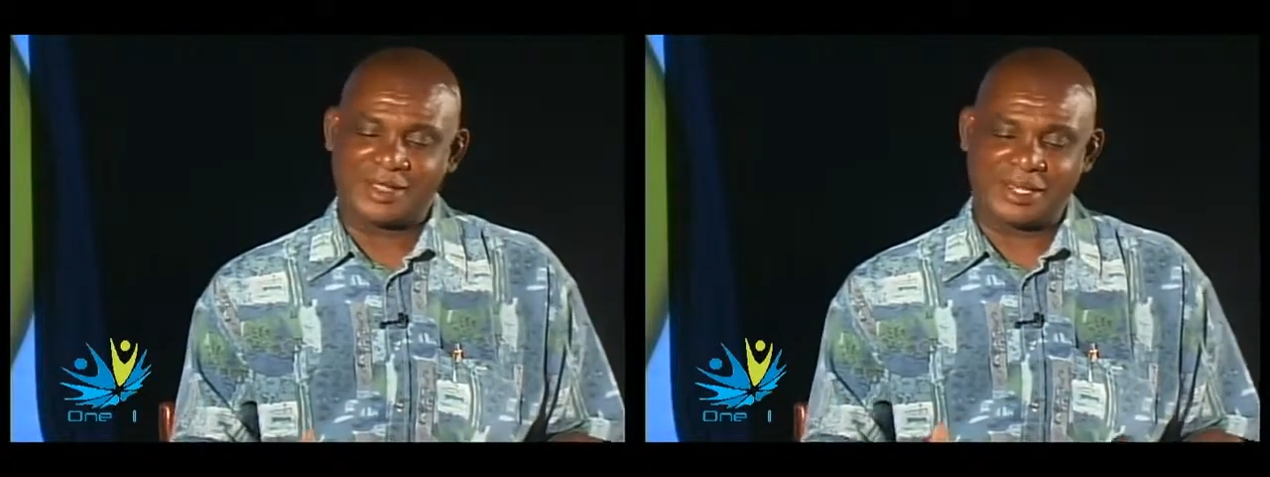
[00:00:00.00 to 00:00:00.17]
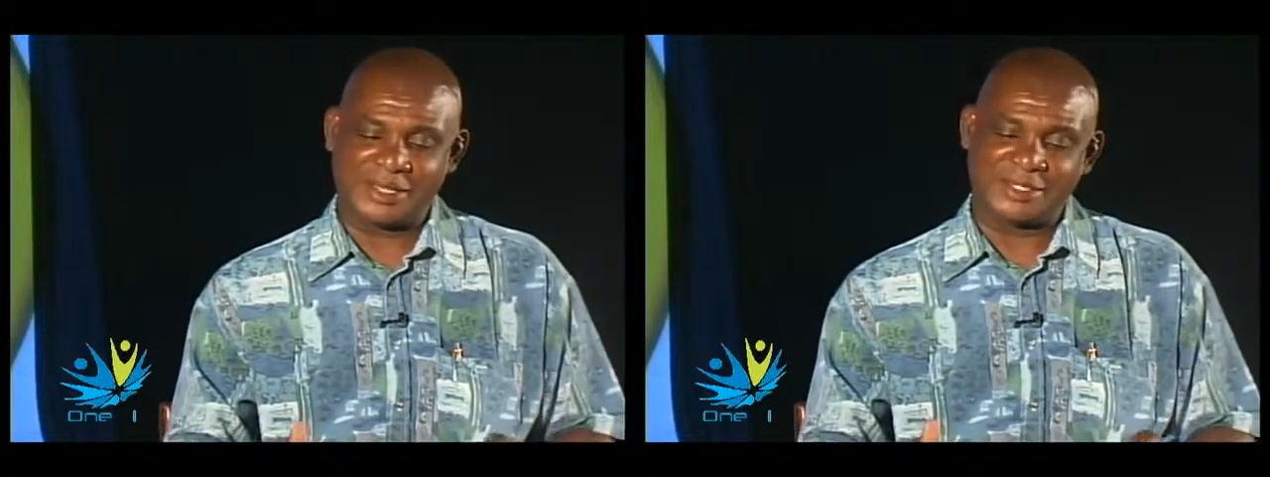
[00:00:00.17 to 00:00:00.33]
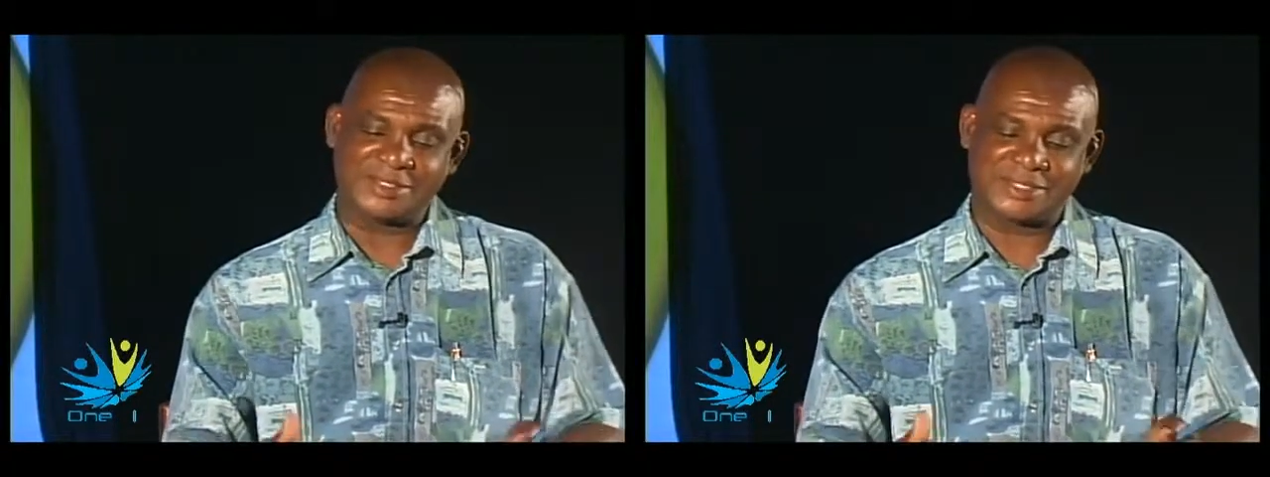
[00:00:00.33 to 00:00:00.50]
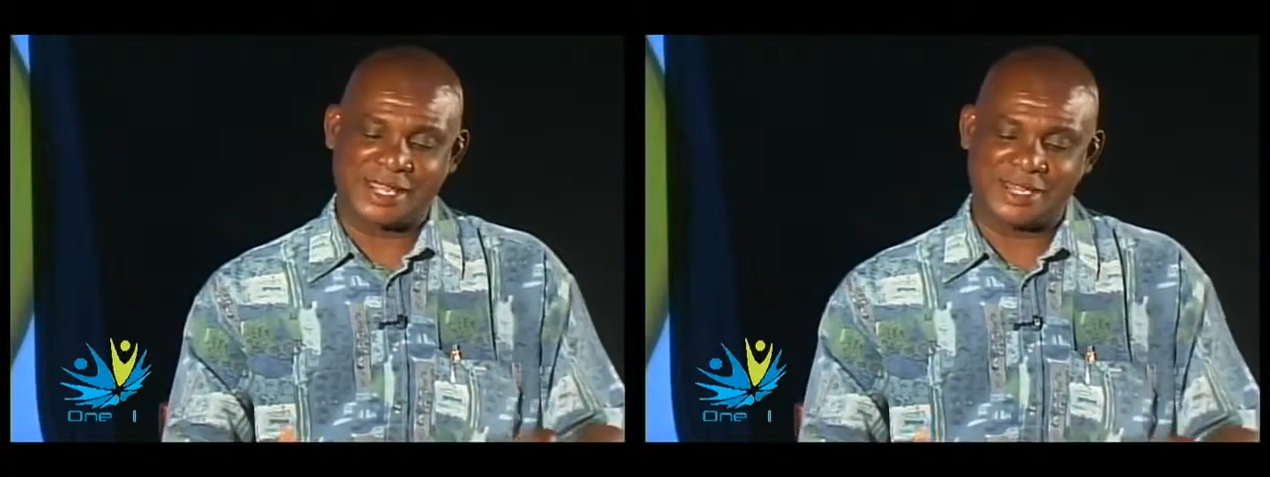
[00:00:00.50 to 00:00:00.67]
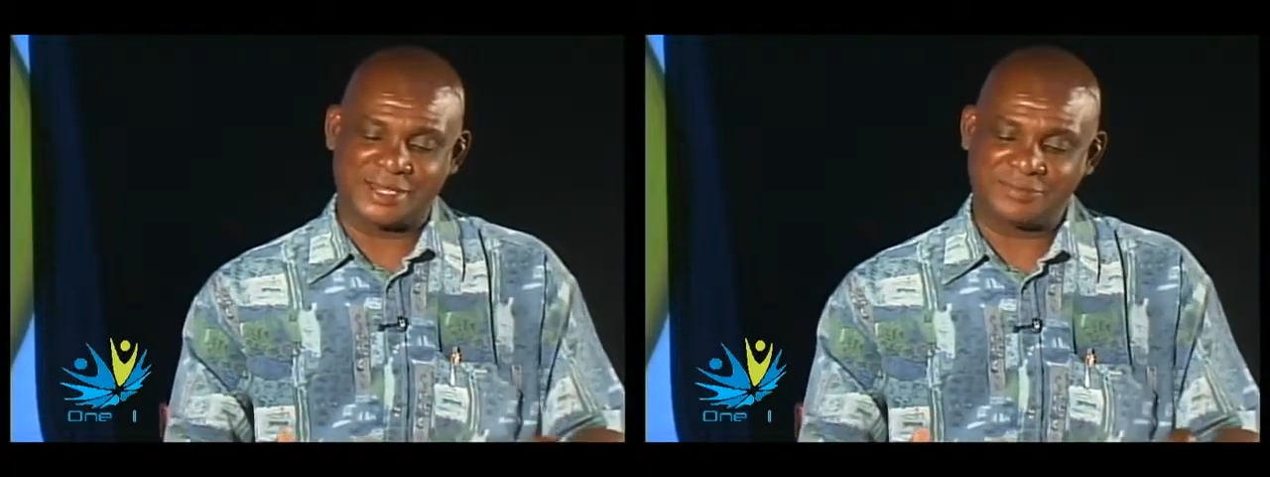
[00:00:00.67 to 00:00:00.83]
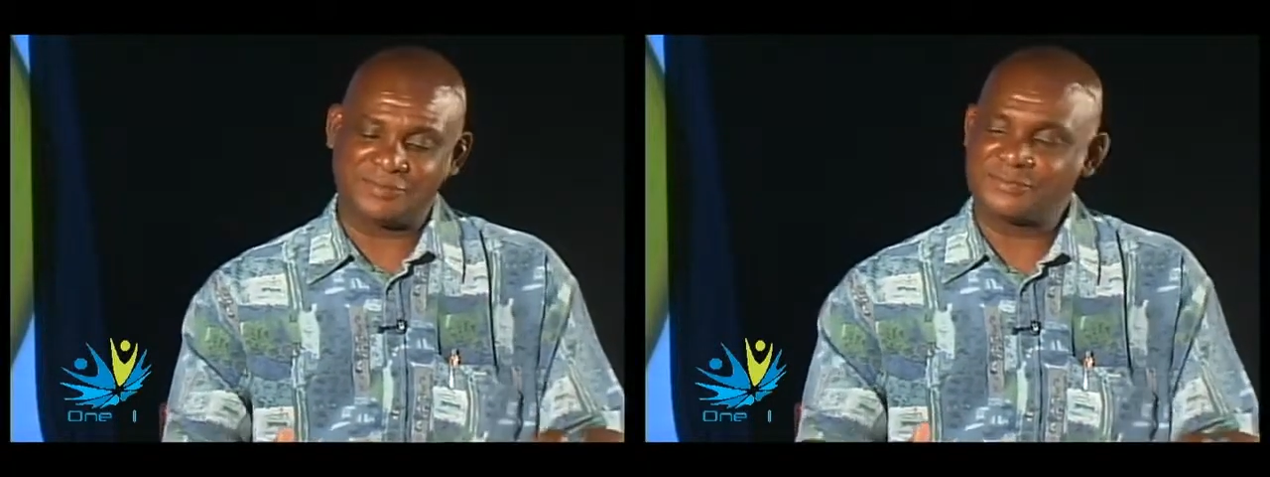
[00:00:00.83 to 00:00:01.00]
And
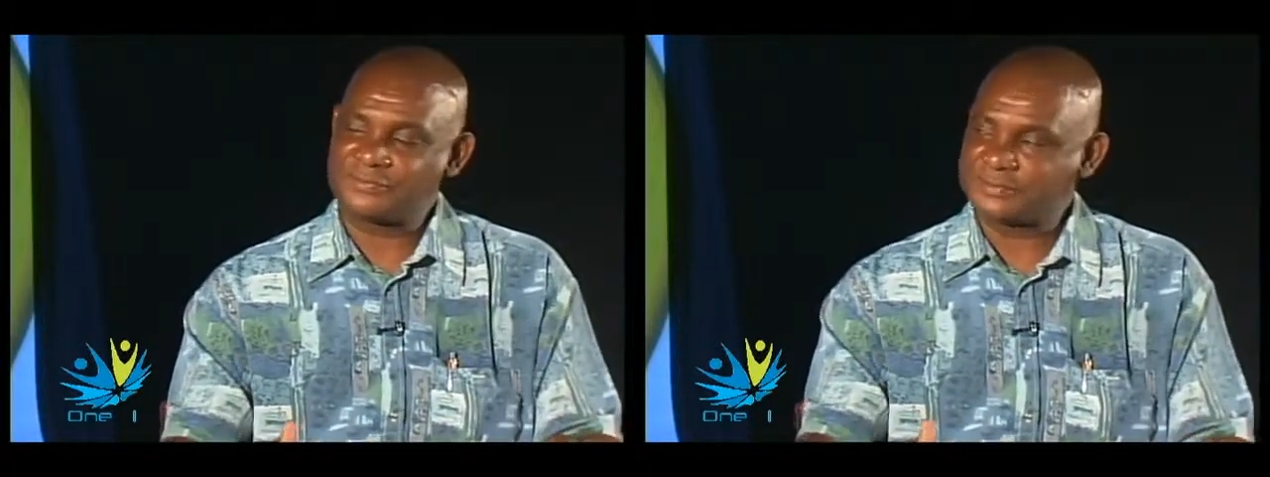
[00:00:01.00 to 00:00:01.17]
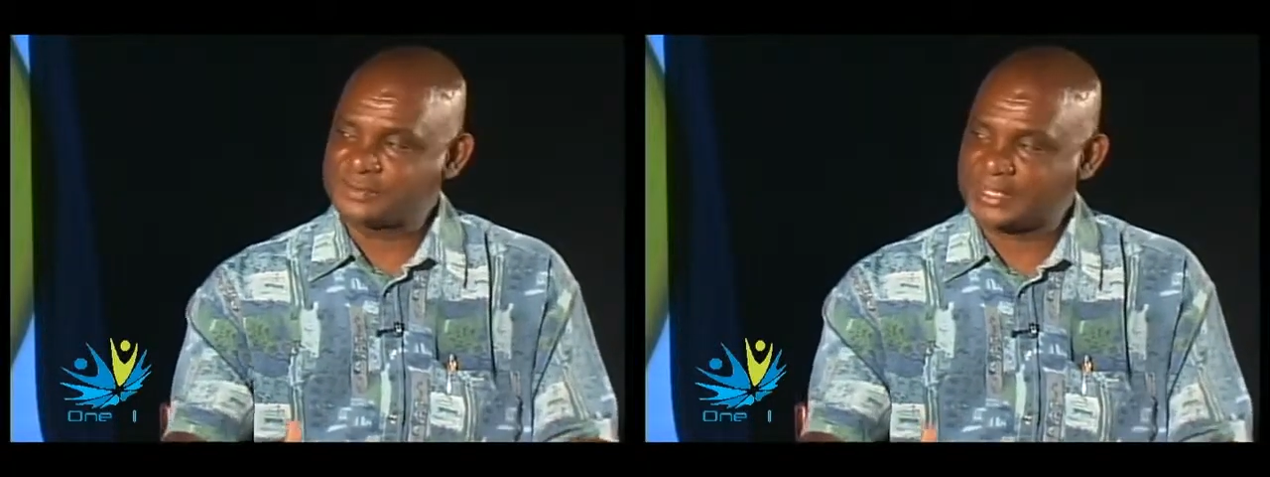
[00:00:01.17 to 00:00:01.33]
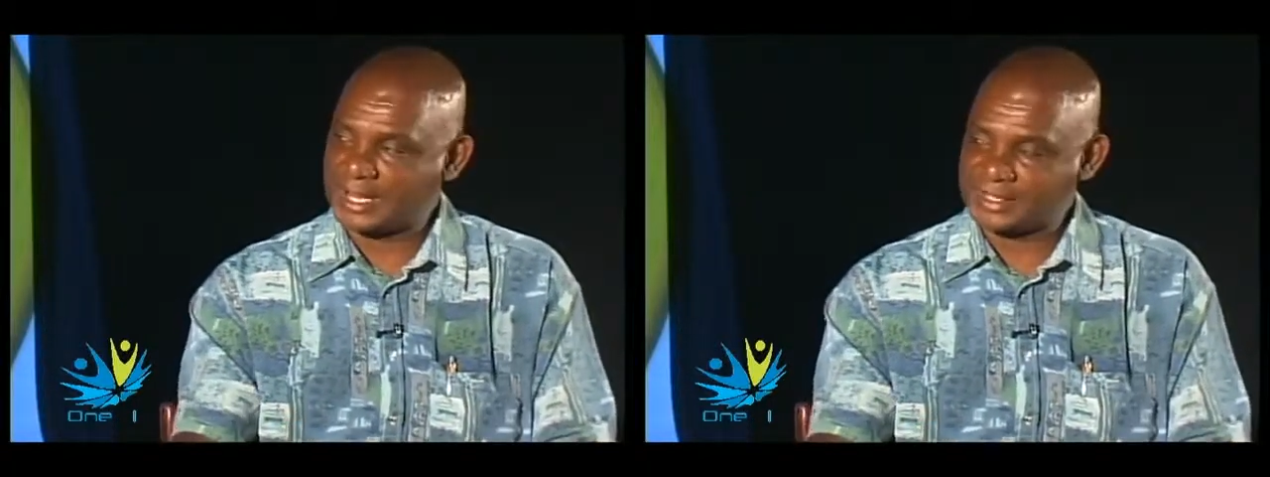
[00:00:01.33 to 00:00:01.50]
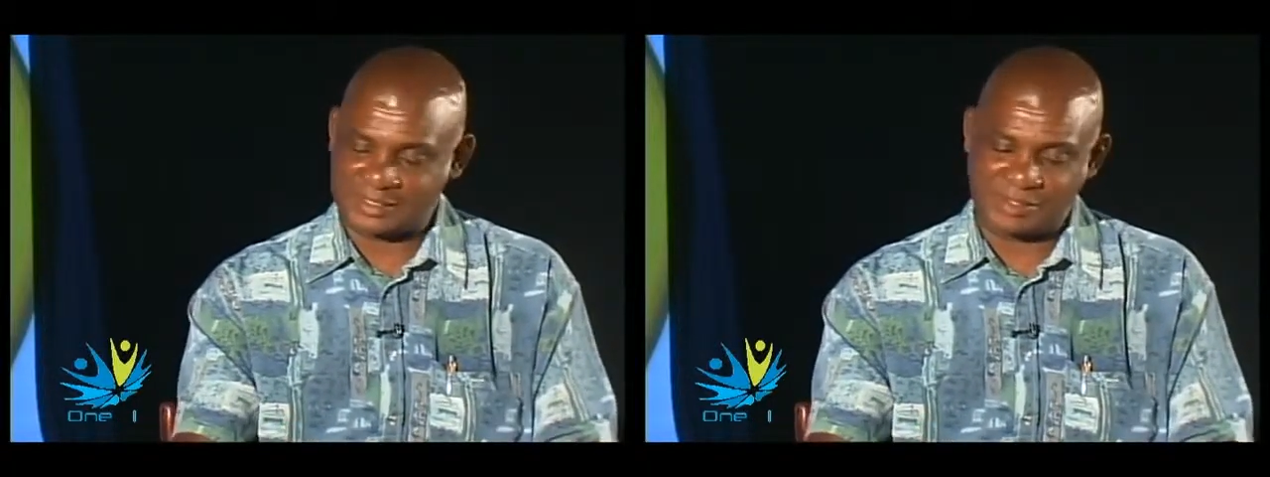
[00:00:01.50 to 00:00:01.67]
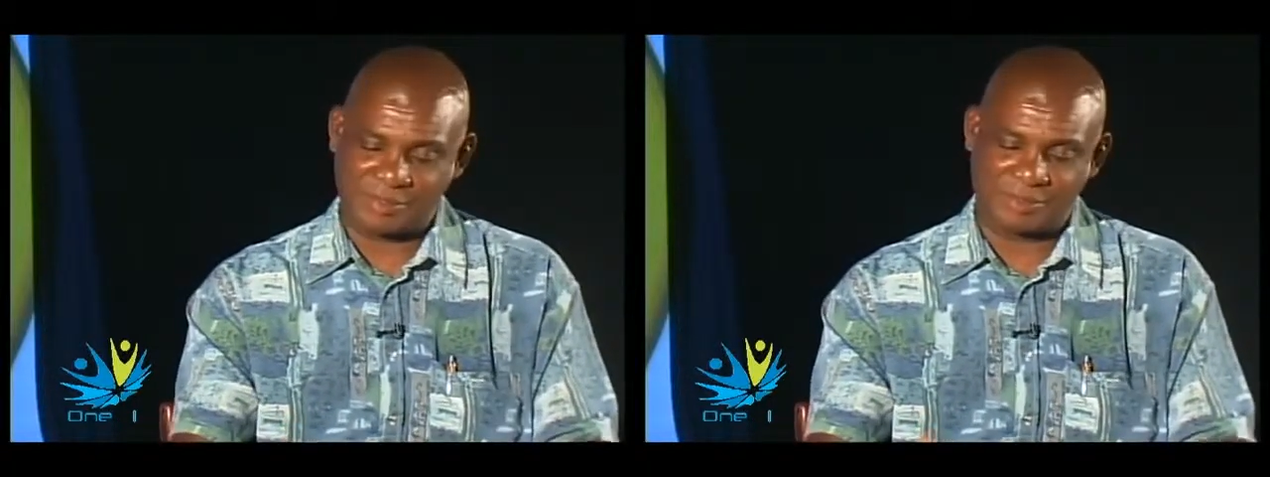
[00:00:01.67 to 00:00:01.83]
inside of that